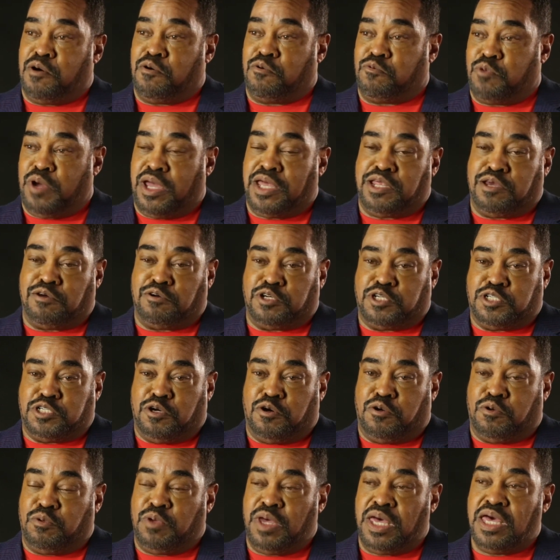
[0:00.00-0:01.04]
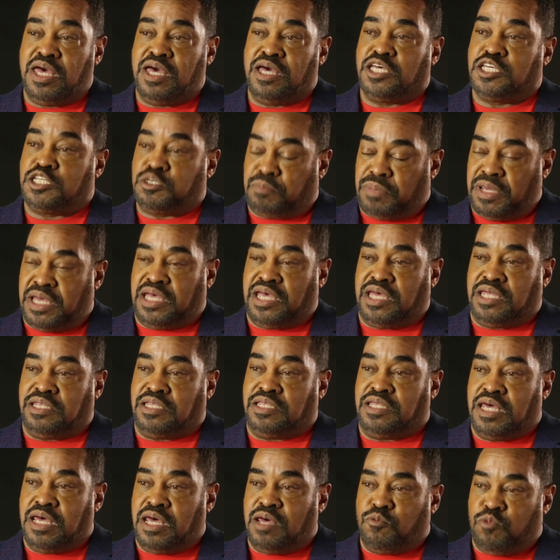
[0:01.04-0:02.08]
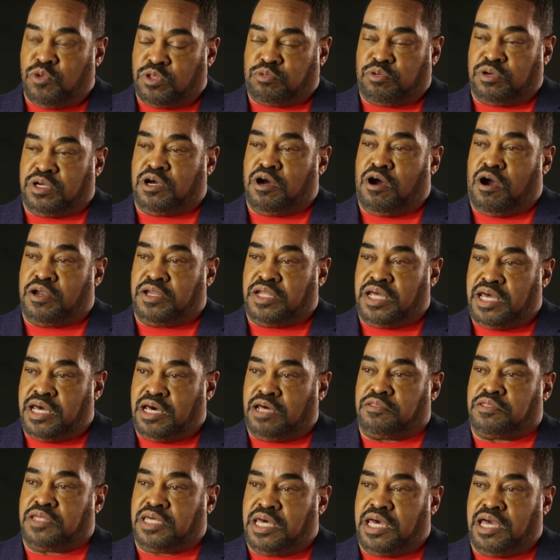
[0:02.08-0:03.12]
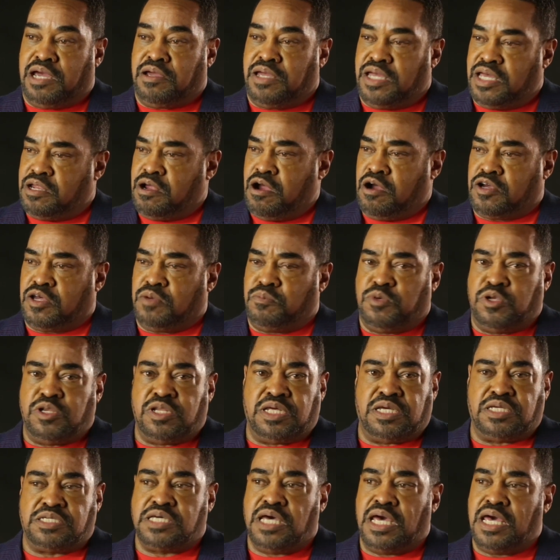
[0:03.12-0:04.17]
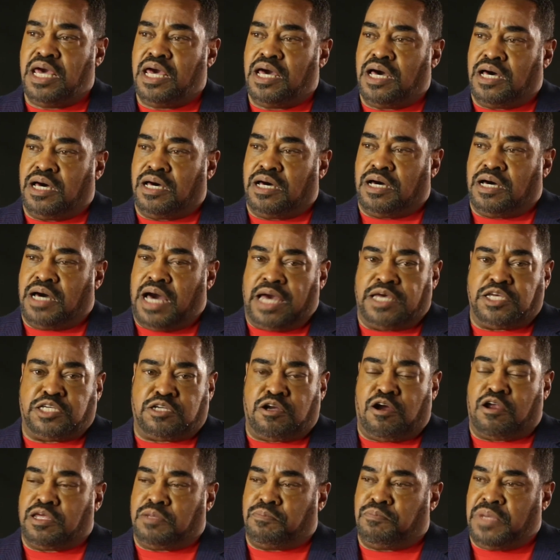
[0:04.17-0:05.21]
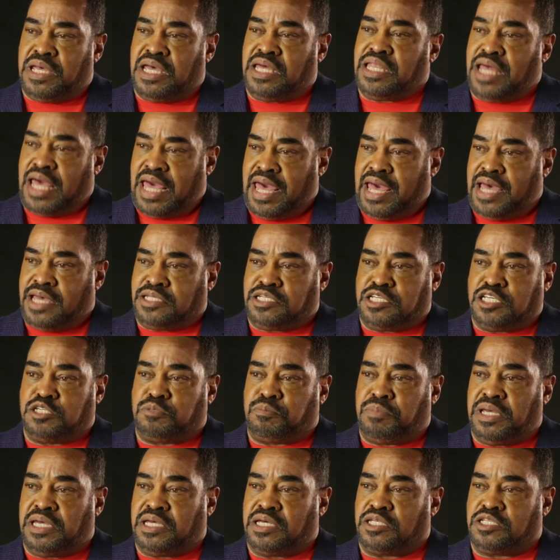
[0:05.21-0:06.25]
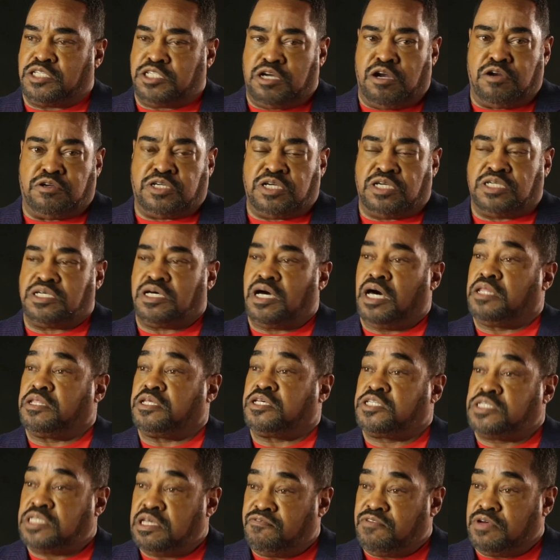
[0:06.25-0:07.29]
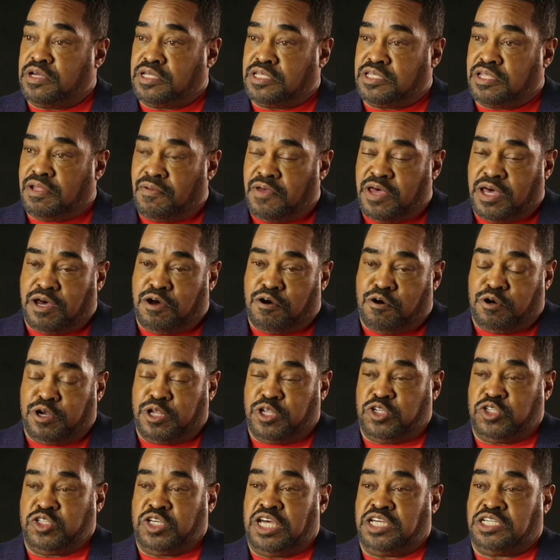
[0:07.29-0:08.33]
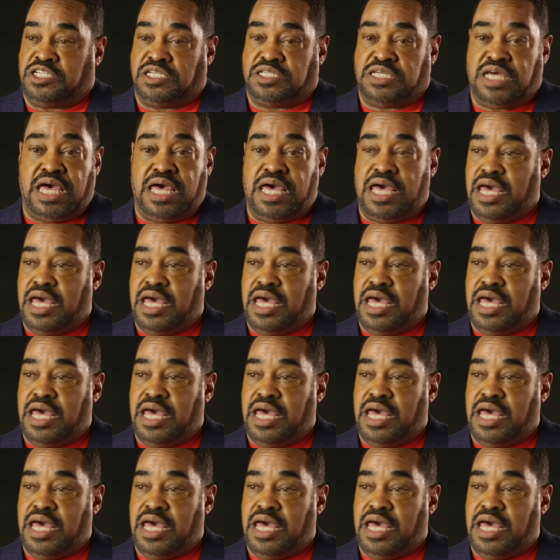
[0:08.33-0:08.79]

my own radio show, speaking with regard to health care in our communities, I started being asked to speak at churches, other civic organizations,